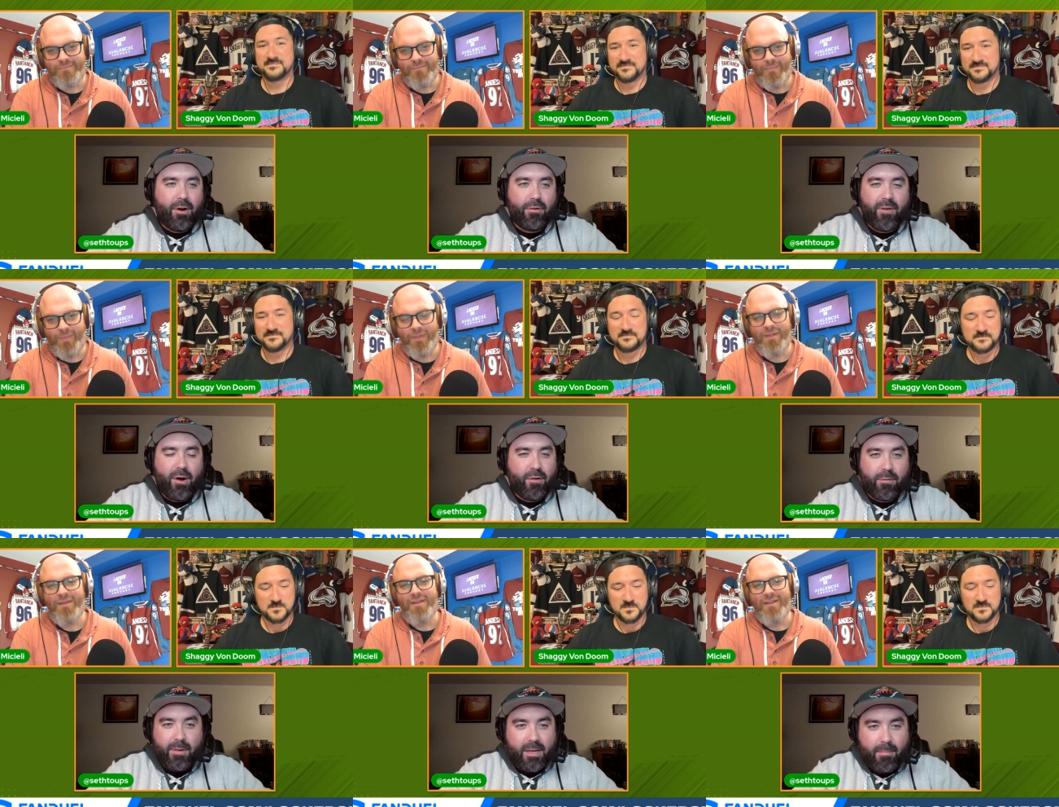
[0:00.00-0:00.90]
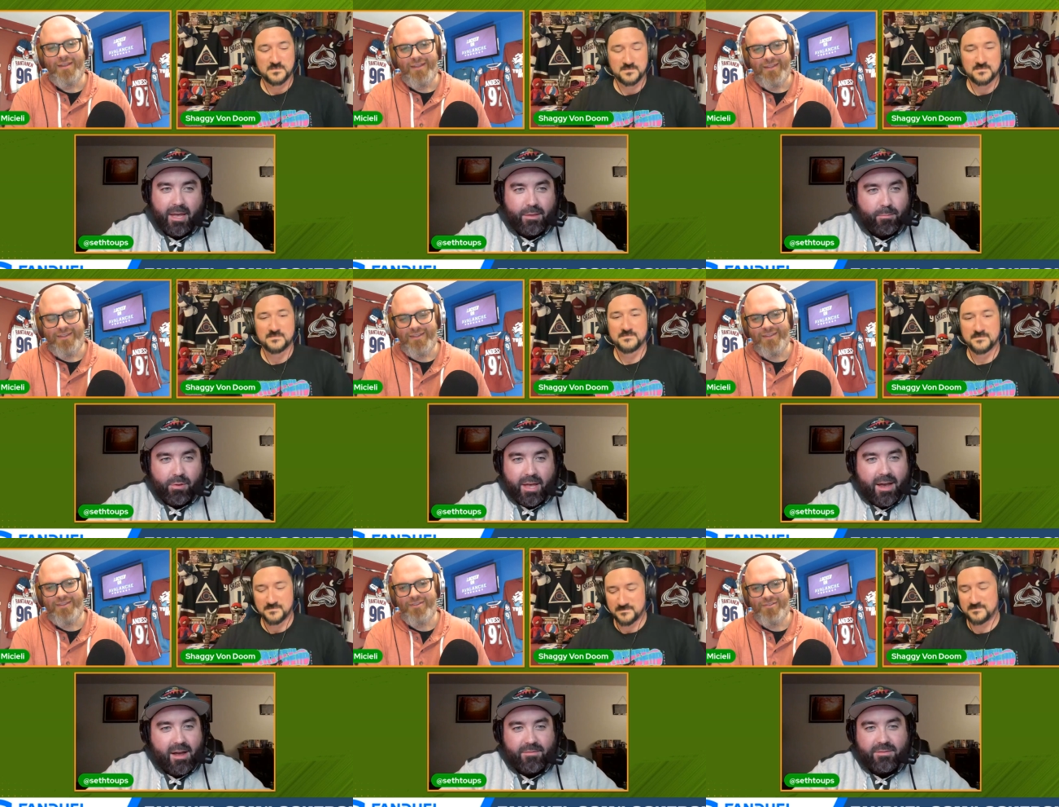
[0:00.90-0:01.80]
Speaker 1: out of however many make the
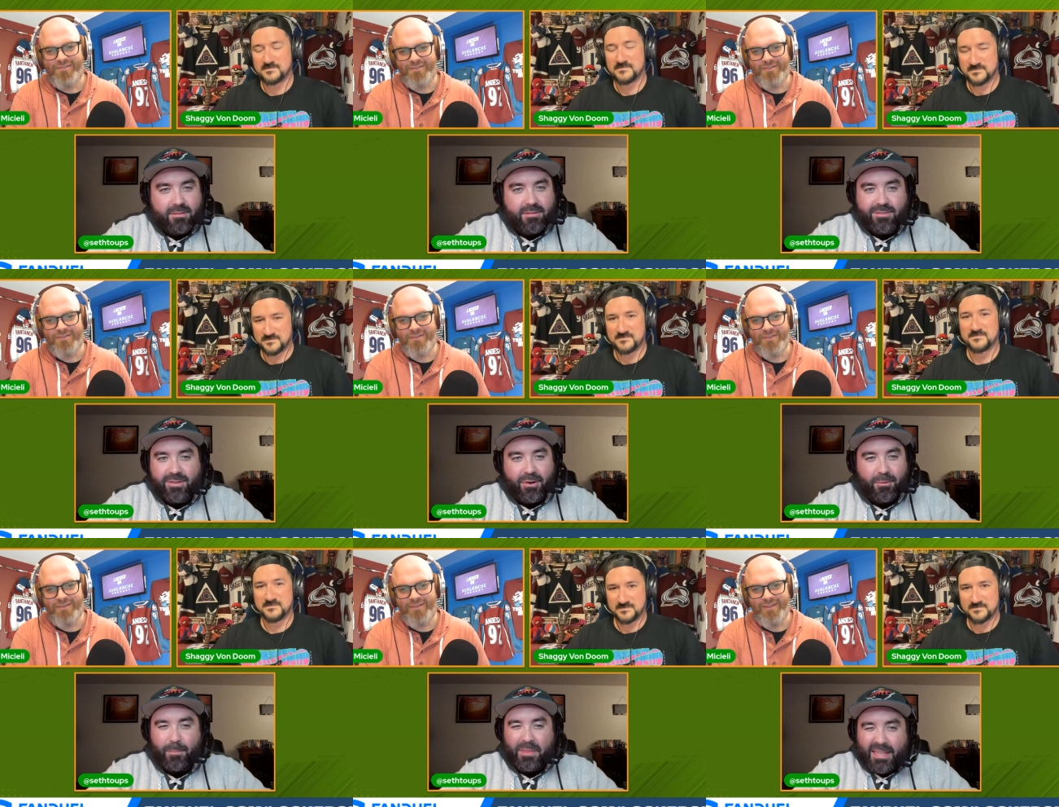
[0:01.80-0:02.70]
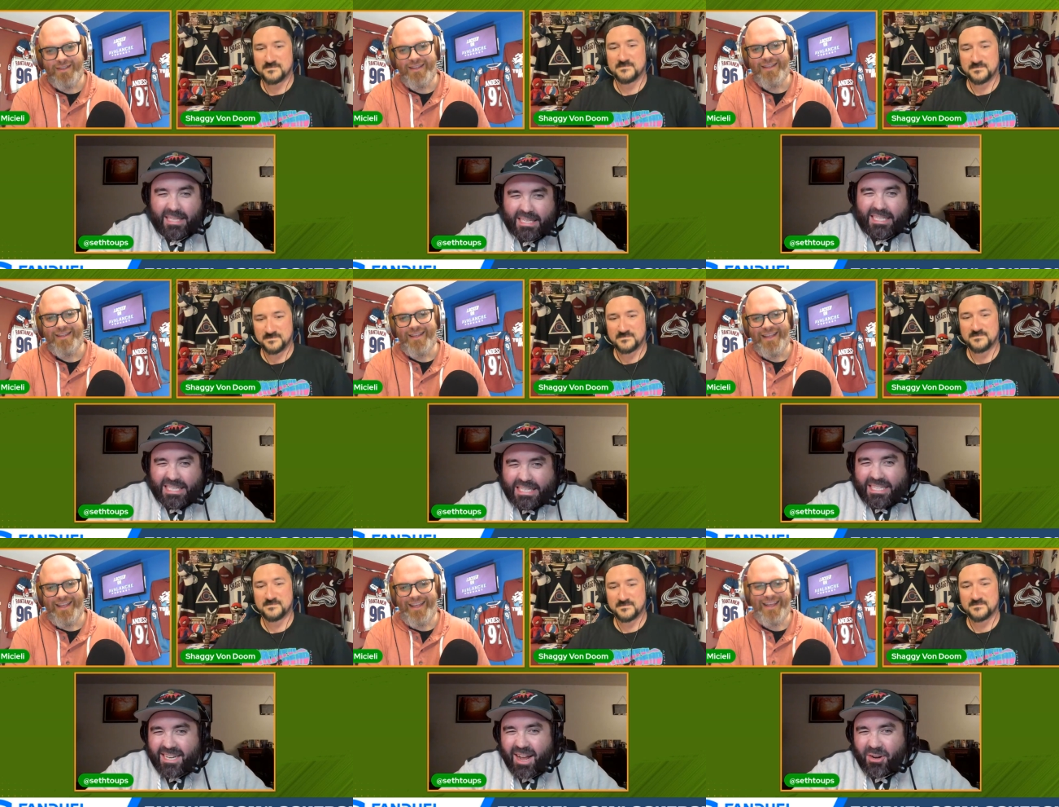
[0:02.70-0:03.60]
playoffs. So
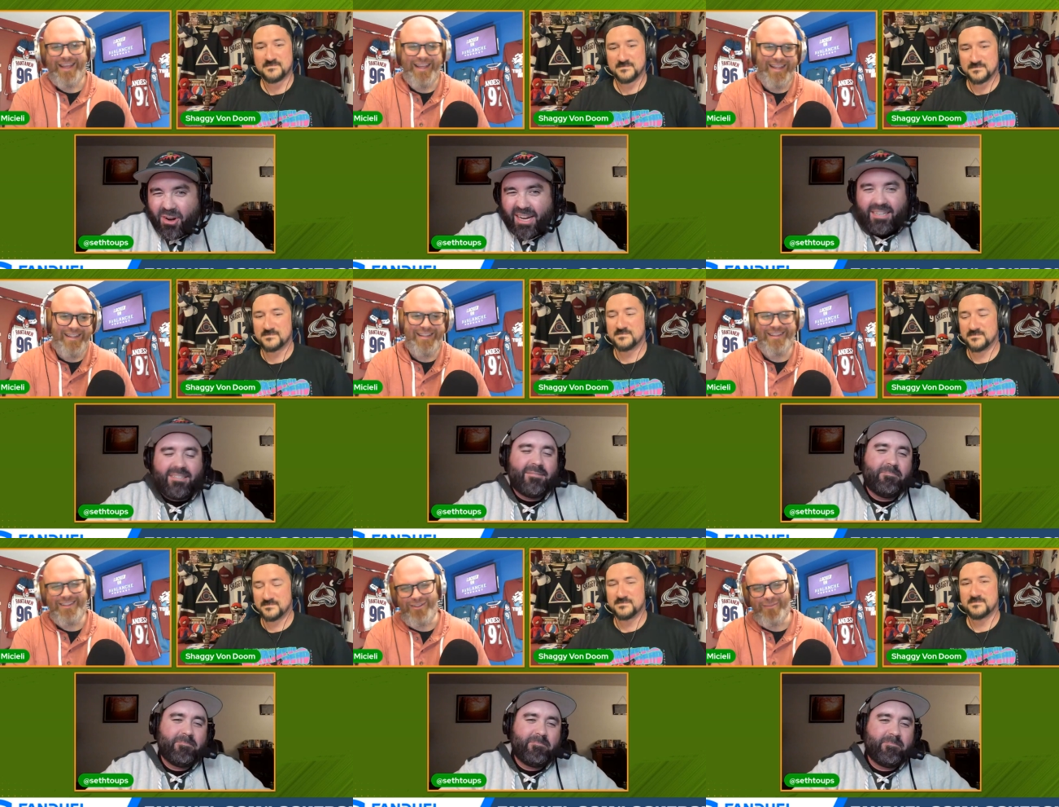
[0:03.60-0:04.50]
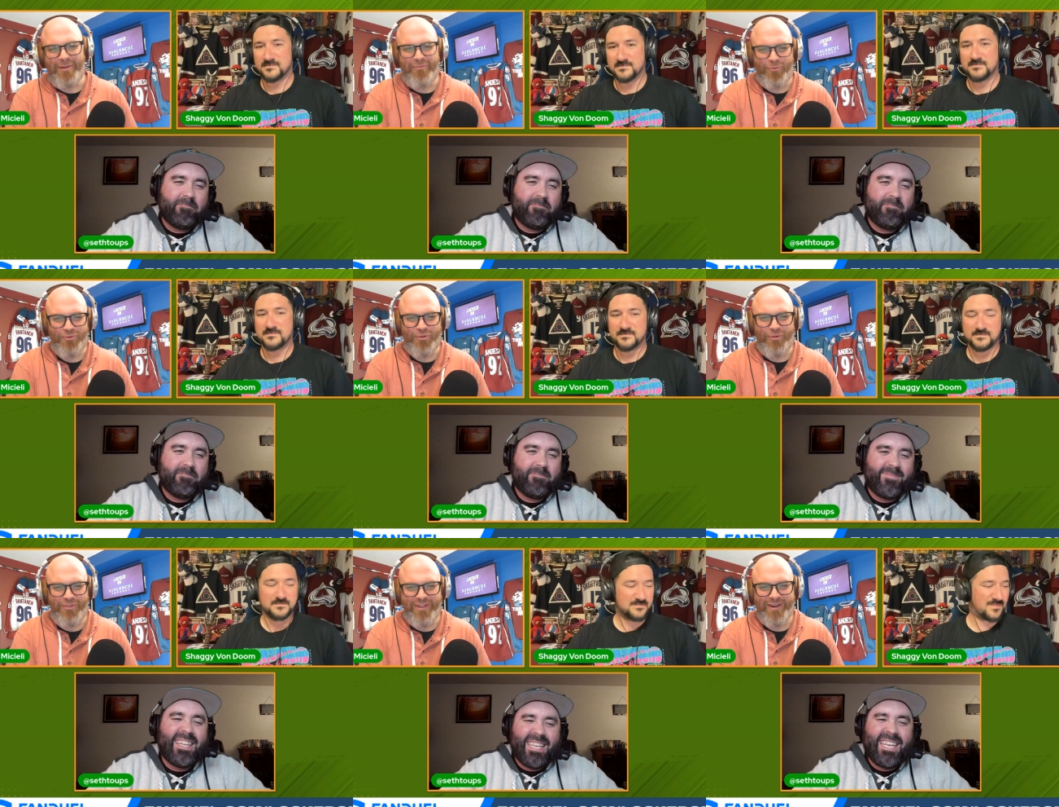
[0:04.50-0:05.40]
not great.
Speaker 2: A little bit of fool's
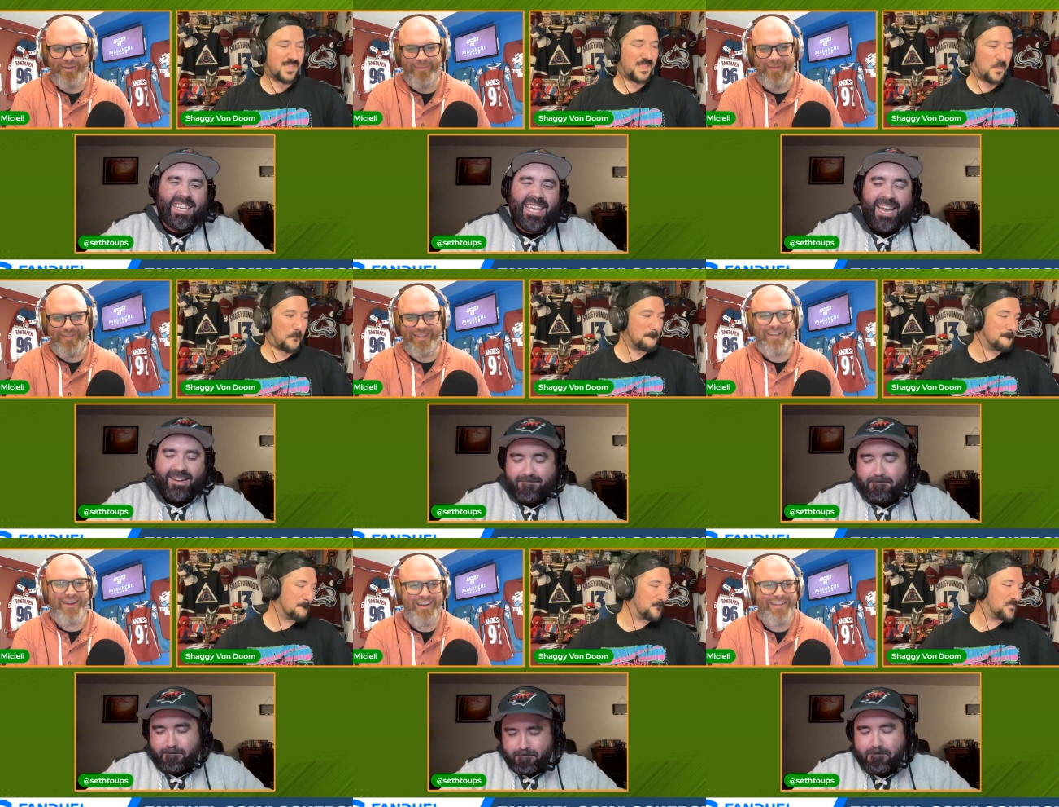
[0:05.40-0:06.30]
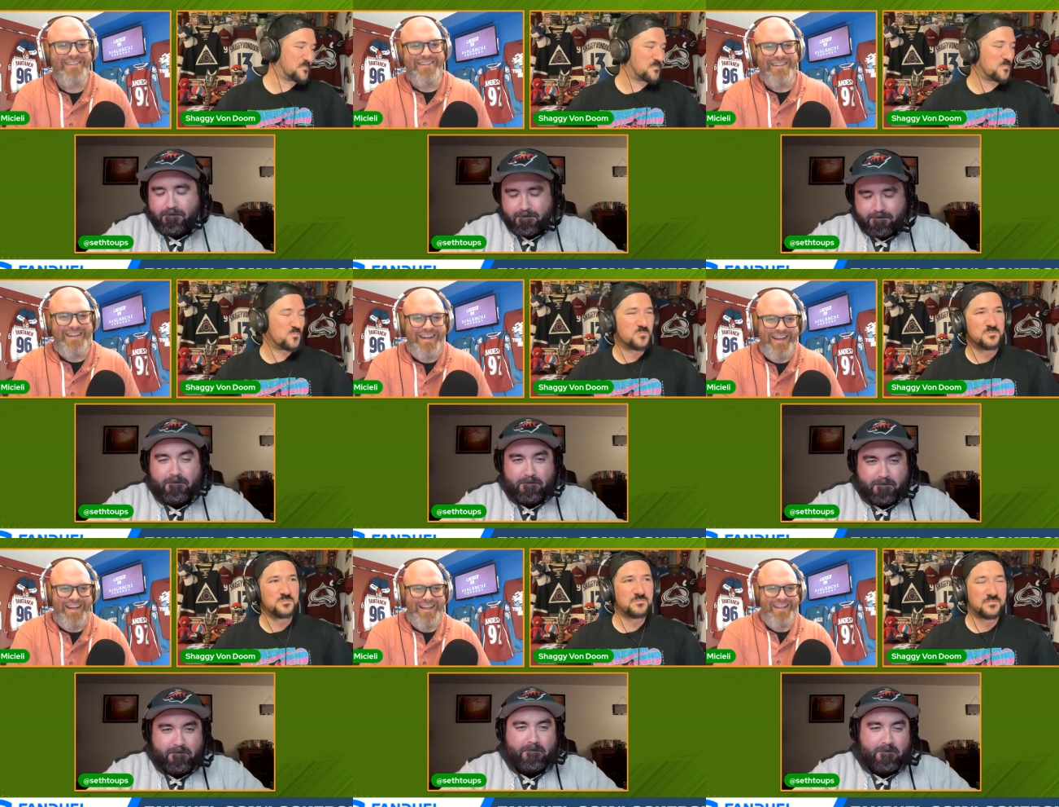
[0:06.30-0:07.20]
gold there, maybe. All right.
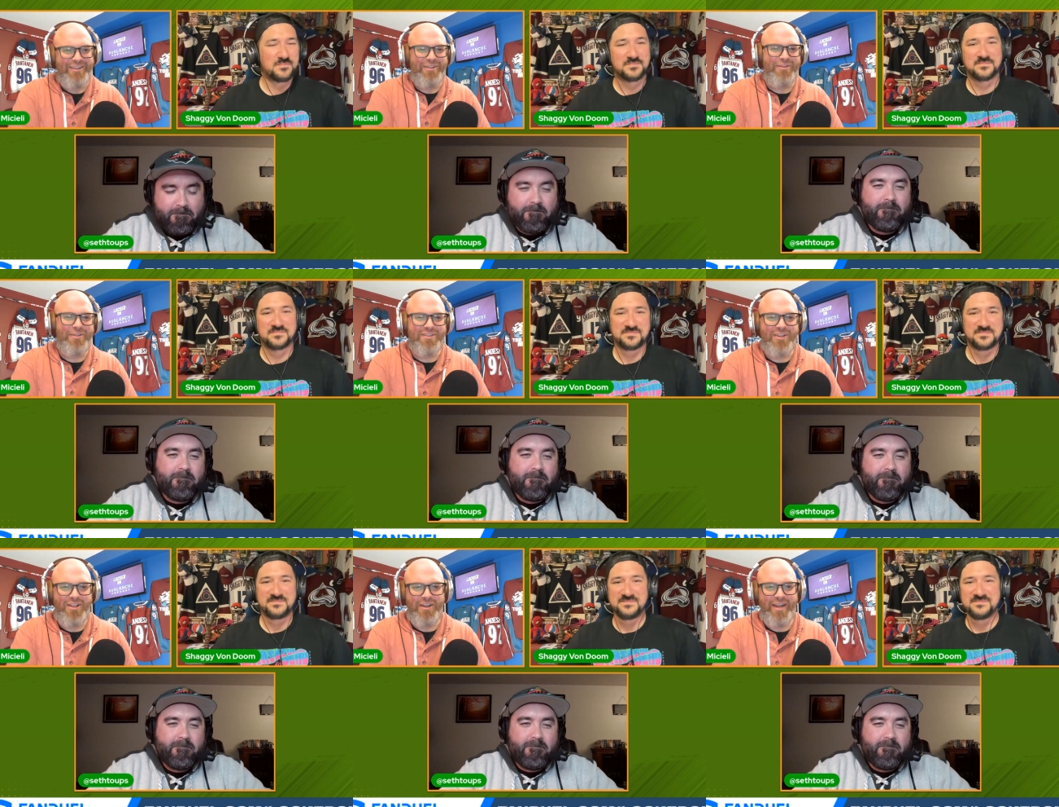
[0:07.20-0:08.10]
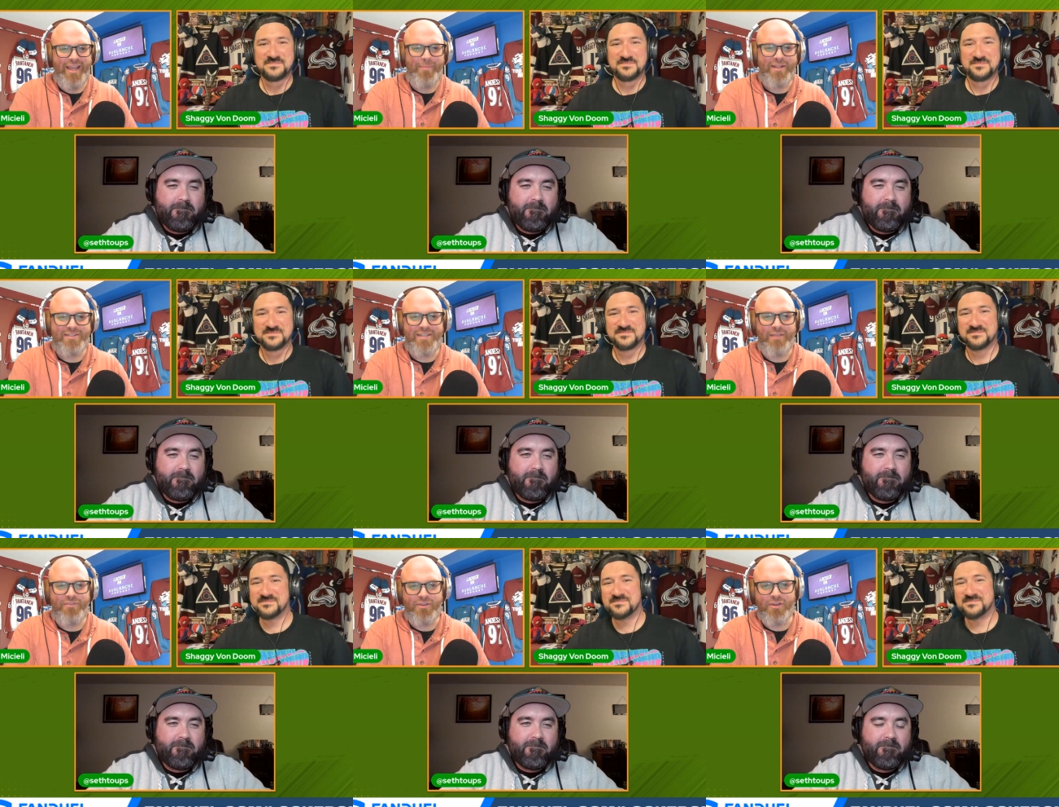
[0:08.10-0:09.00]
And you can do this all on an app that's
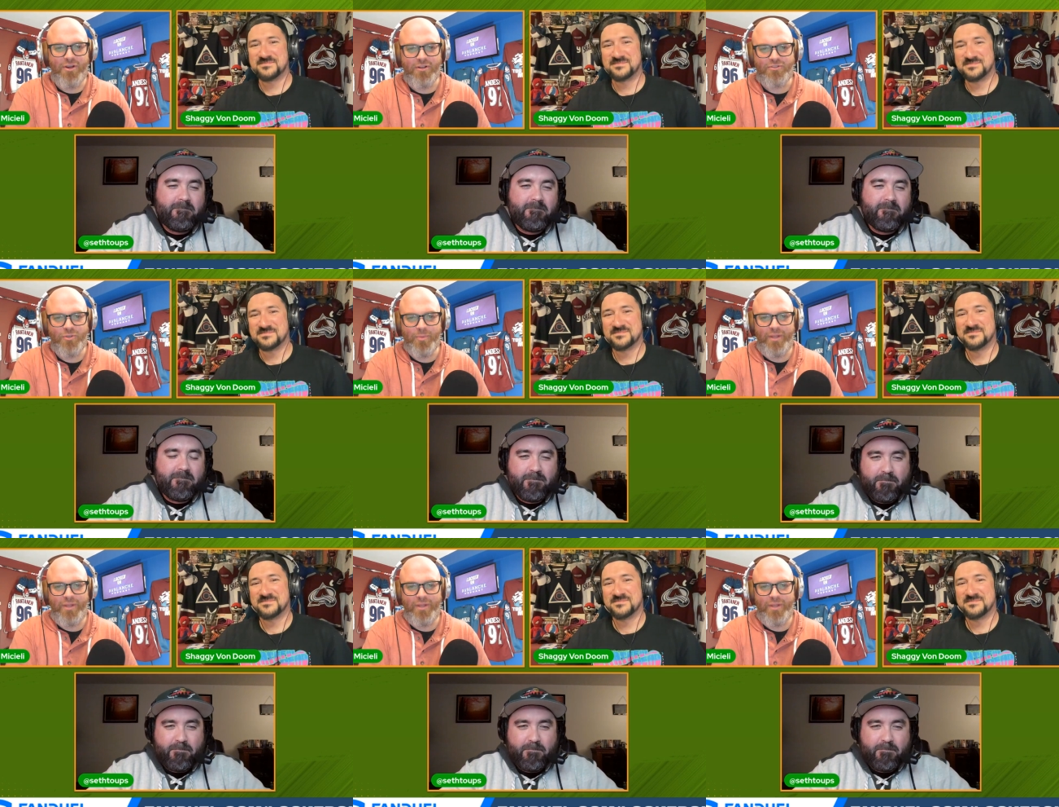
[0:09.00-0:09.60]
safe, secure, and super